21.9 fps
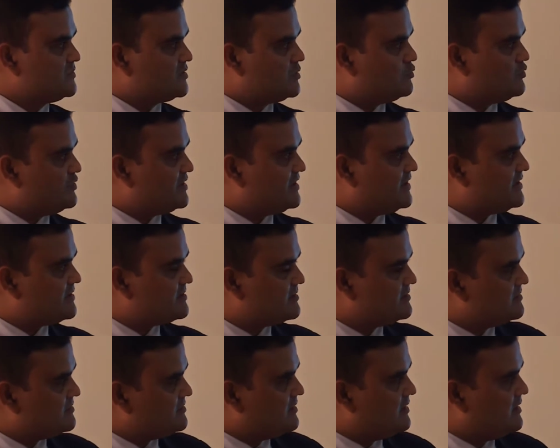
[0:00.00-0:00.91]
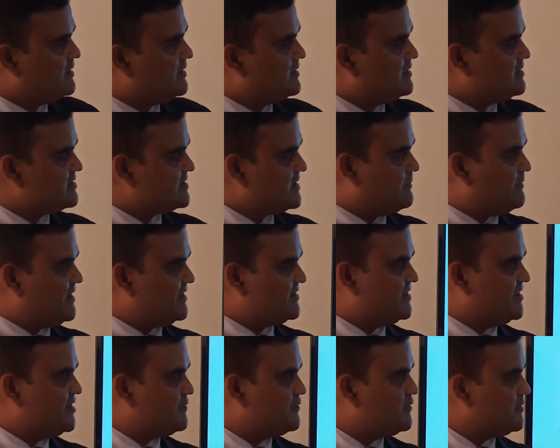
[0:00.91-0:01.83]
We get some other
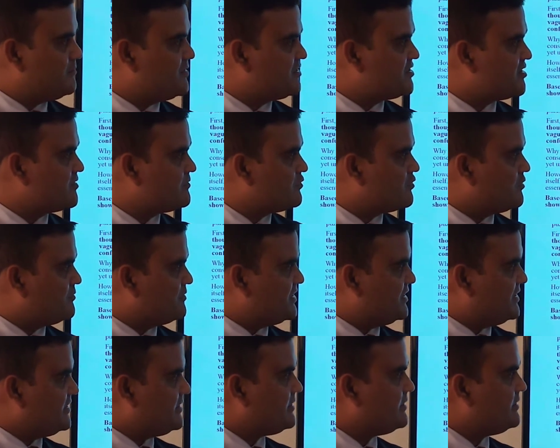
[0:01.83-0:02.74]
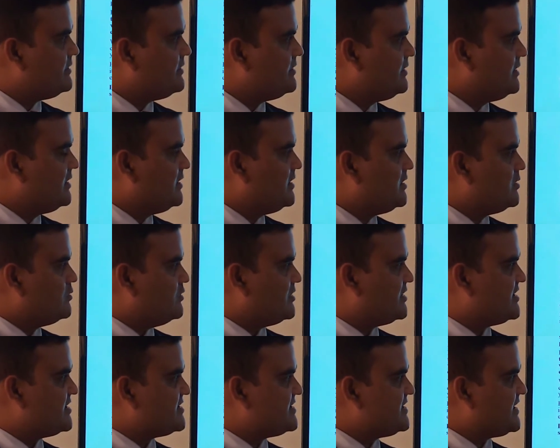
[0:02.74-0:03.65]
information from here. You
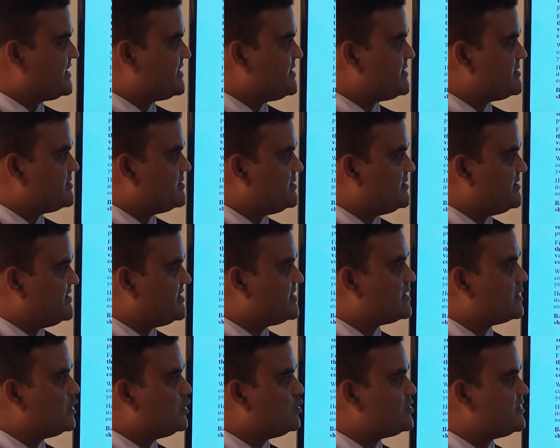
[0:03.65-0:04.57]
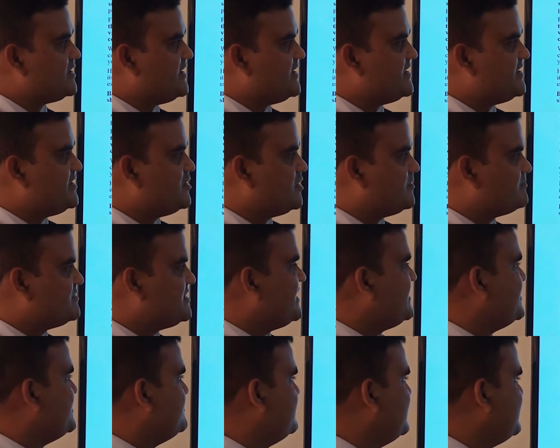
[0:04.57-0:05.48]
can take it, include any of
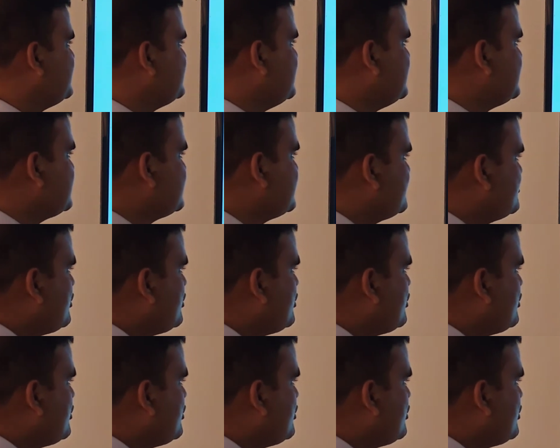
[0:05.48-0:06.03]
the images,